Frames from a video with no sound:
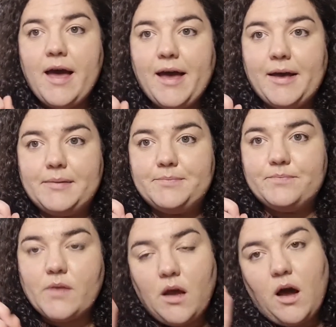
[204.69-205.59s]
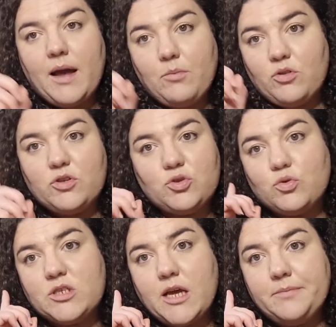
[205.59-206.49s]
I'm on the
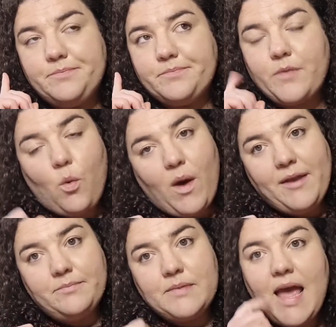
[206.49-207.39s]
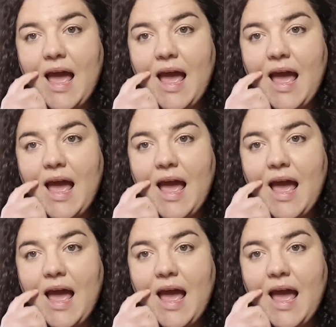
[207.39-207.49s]
shorter one.